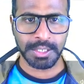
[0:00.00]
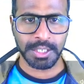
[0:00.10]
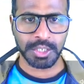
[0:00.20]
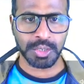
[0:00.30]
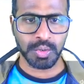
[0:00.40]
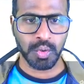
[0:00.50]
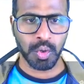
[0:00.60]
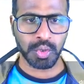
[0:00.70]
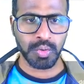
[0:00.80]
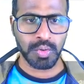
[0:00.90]
it should go
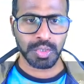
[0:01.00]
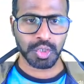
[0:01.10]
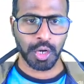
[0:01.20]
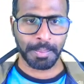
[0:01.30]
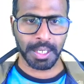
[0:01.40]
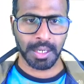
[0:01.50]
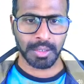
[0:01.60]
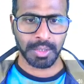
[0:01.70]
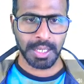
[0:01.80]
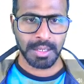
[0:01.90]
to shopping cart.
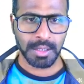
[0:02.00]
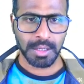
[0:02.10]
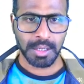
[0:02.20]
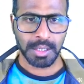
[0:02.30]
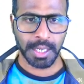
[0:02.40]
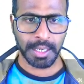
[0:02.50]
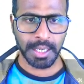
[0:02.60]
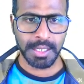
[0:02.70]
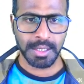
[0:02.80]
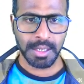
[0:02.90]
Okay, right
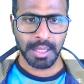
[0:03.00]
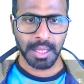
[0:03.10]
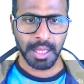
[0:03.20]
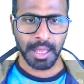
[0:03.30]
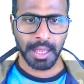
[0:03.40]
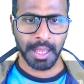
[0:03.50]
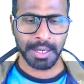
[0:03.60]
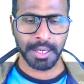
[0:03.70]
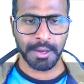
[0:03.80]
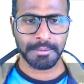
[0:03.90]
click and run.